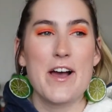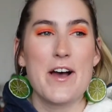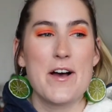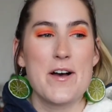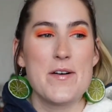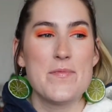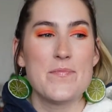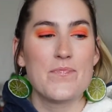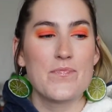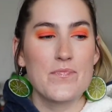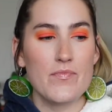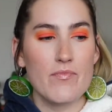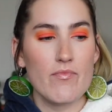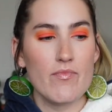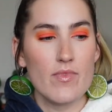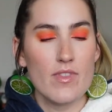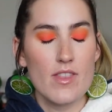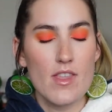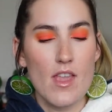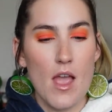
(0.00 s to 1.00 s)
Um,
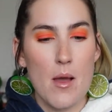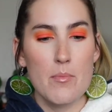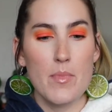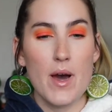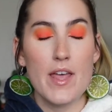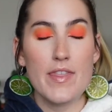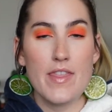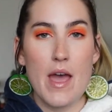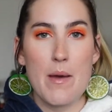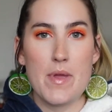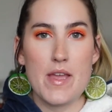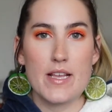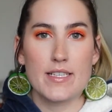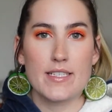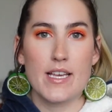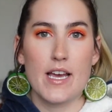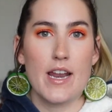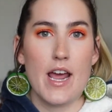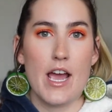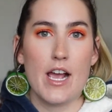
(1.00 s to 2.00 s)
but that being
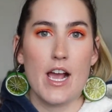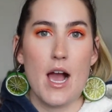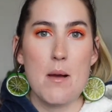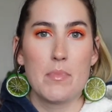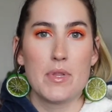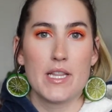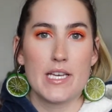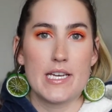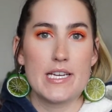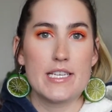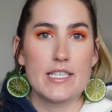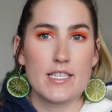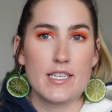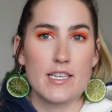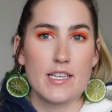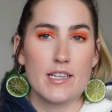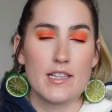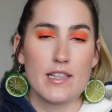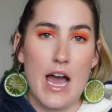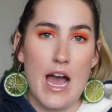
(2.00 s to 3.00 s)
said, I got placed
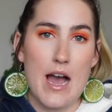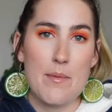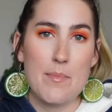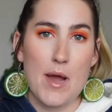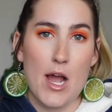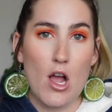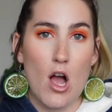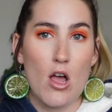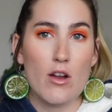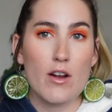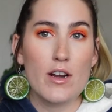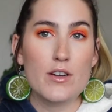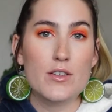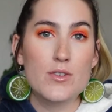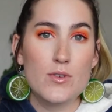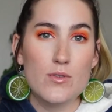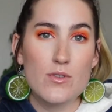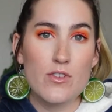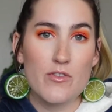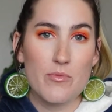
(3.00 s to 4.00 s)
in a lab at Colorado
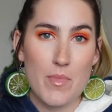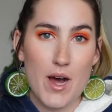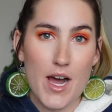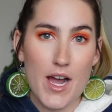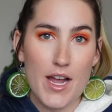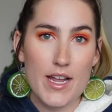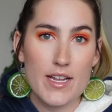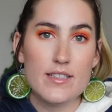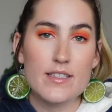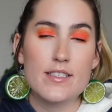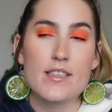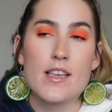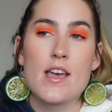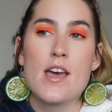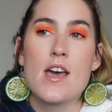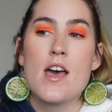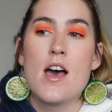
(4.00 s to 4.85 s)
School of Mines.